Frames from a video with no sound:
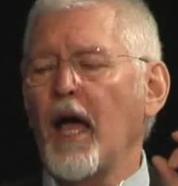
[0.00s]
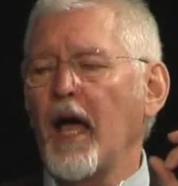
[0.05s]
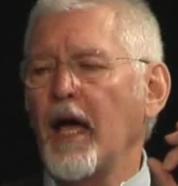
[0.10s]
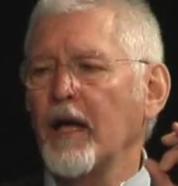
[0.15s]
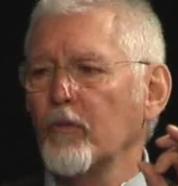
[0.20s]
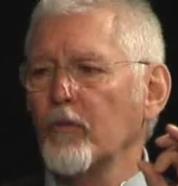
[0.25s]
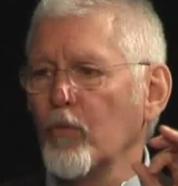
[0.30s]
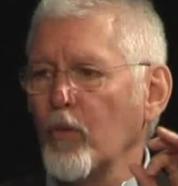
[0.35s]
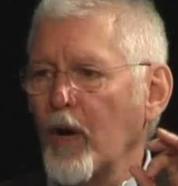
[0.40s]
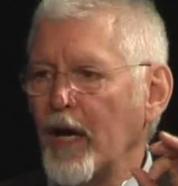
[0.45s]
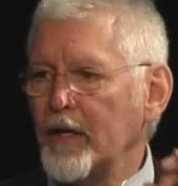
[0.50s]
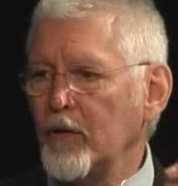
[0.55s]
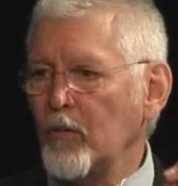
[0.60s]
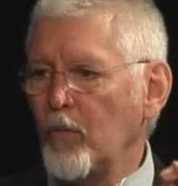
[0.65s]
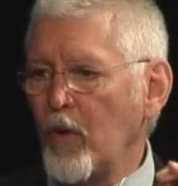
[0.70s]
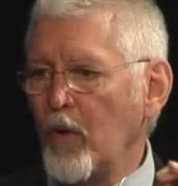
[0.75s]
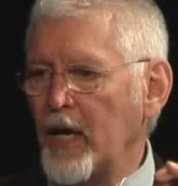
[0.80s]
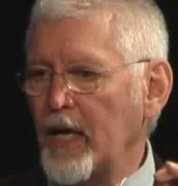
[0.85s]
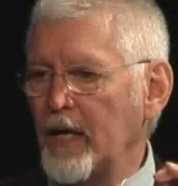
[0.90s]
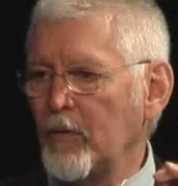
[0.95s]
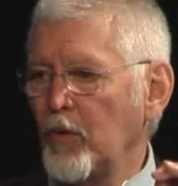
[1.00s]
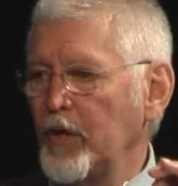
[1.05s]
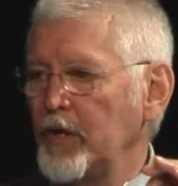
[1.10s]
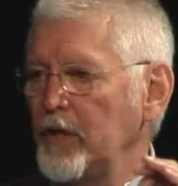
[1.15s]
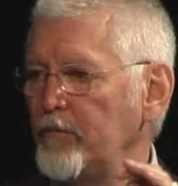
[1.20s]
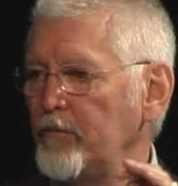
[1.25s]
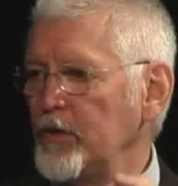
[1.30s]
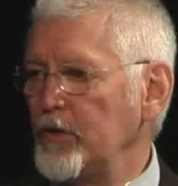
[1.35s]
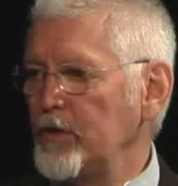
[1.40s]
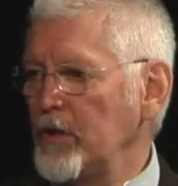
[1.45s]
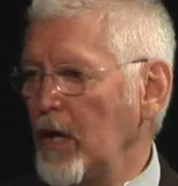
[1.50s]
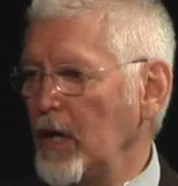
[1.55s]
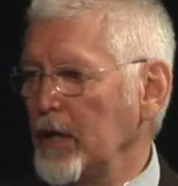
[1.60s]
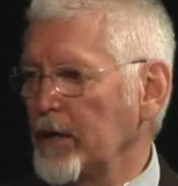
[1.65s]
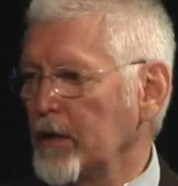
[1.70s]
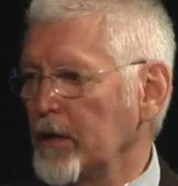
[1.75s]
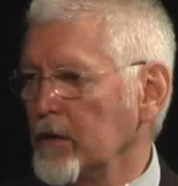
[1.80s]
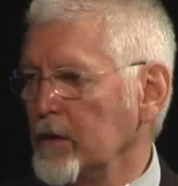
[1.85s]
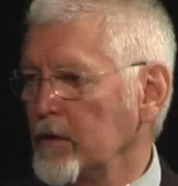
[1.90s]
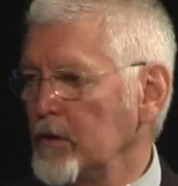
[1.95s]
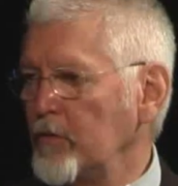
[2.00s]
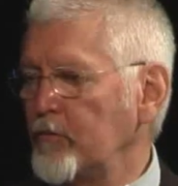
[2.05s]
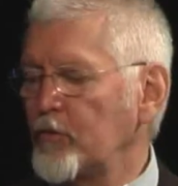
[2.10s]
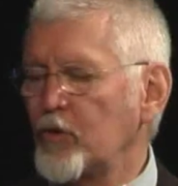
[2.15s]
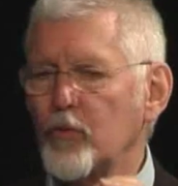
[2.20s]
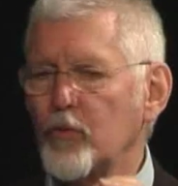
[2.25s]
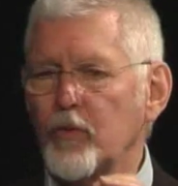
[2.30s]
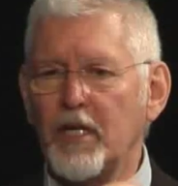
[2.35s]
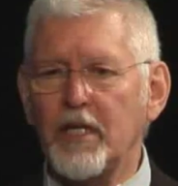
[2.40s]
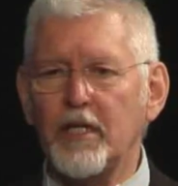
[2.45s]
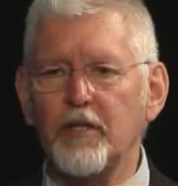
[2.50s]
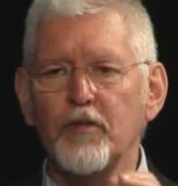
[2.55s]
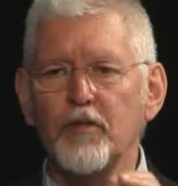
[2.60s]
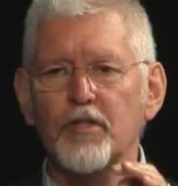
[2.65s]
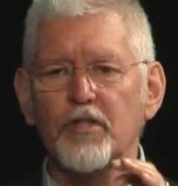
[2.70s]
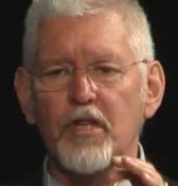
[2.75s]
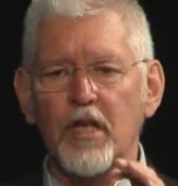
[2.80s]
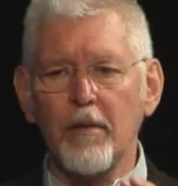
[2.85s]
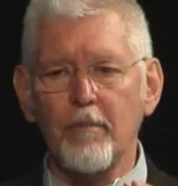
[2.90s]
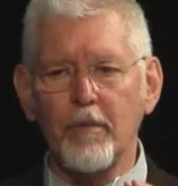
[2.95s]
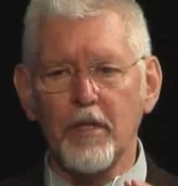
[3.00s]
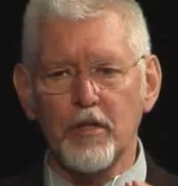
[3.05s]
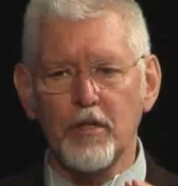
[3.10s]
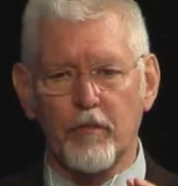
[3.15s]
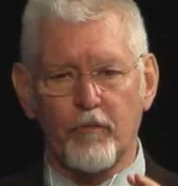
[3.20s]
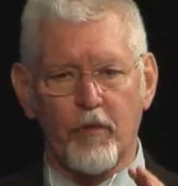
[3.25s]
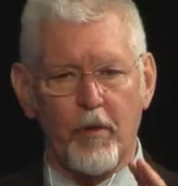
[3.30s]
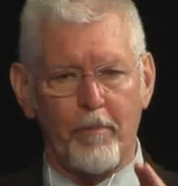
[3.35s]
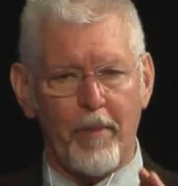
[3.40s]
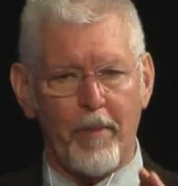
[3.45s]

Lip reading: And right away, what have you done? You've created this image of the